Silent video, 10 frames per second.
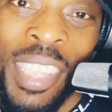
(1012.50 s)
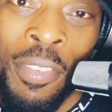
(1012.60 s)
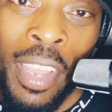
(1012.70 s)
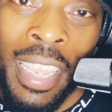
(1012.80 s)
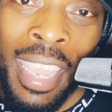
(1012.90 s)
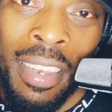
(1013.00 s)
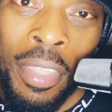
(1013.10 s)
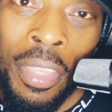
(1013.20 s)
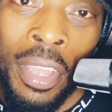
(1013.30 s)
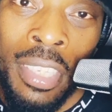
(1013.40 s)
if I
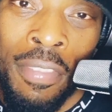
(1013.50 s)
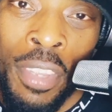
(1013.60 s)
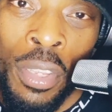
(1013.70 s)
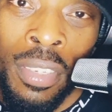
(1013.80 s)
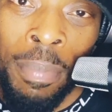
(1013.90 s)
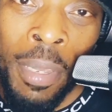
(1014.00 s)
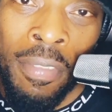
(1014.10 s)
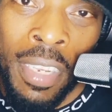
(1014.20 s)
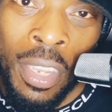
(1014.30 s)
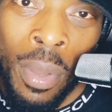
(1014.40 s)
get 30 views per
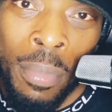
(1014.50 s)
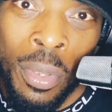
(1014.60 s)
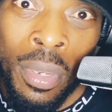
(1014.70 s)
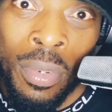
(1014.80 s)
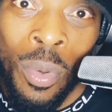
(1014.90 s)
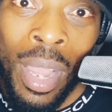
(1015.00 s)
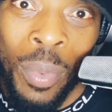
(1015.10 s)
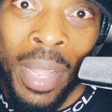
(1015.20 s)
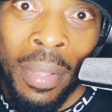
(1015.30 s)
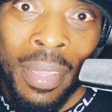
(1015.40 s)
video, I'm doing
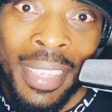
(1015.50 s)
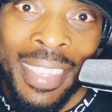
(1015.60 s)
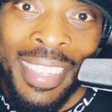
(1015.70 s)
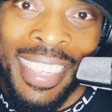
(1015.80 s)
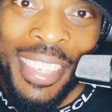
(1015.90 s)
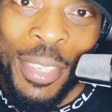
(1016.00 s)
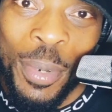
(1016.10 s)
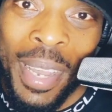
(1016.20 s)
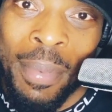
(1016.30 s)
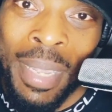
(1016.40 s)
quite well.
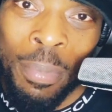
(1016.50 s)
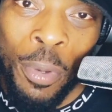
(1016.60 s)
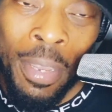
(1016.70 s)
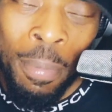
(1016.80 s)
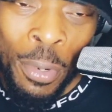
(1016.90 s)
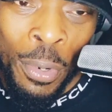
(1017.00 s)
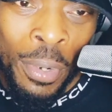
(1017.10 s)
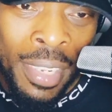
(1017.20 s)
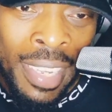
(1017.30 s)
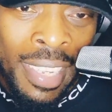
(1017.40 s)
So that's pretty
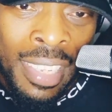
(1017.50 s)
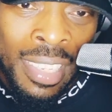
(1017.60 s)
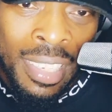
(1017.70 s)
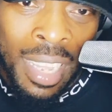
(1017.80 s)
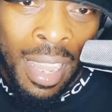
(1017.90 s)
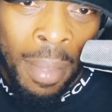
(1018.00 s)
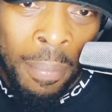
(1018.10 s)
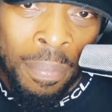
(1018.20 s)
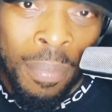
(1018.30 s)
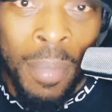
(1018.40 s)
poor.
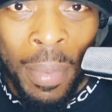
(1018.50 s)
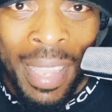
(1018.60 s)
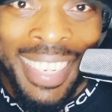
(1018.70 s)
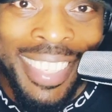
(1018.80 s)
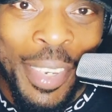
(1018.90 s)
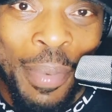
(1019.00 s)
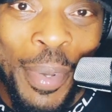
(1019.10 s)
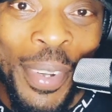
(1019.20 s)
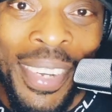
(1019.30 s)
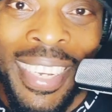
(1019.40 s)
Maybe I need to do
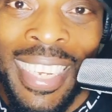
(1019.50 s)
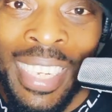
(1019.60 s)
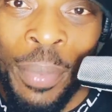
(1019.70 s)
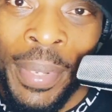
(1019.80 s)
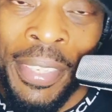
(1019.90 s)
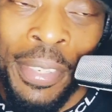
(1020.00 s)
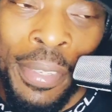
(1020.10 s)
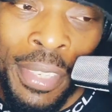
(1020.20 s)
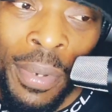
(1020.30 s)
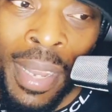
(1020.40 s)
more, and I will do.
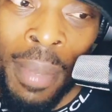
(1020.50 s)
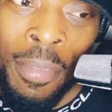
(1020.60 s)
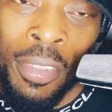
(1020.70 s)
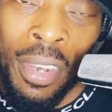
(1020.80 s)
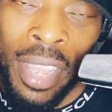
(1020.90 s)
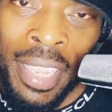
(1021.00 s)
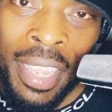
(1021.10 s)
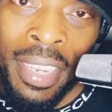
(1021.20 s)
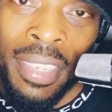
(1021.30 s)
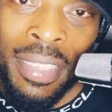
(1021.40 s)
So if you like
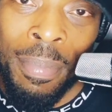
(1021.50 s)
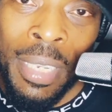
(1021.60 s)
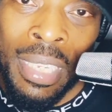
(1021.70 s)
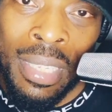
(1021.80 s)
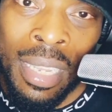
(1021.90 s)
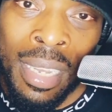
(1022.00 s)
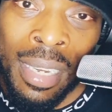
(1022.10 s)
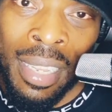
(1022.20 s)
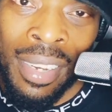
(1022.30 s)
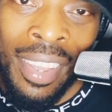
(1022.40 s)
it, please
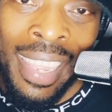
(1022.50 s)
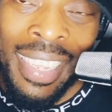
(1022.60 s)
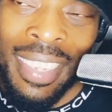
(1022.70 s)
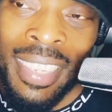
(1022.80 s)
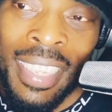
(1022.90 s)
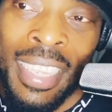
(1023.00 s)
click like,